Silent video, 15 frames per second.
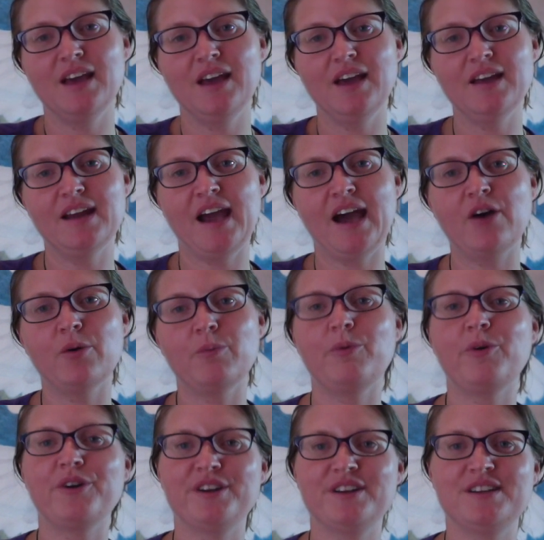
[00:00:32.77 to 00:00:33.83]
and how
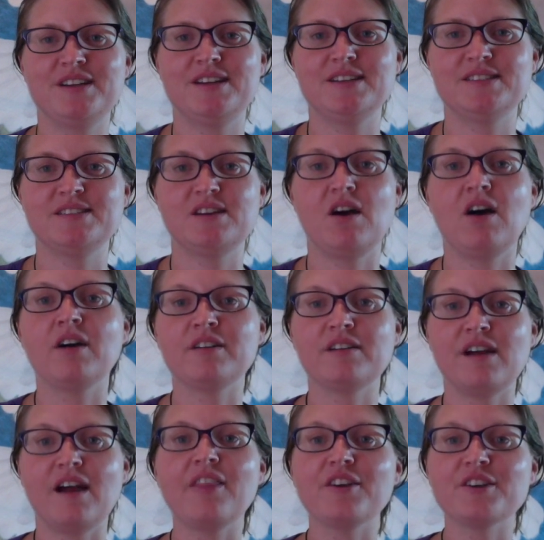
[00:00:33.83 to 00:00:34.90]
important it is to
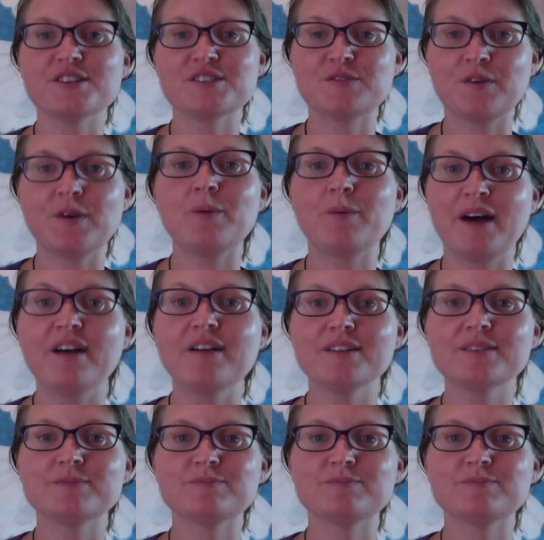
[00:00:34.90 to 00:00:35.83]
honor others' free will,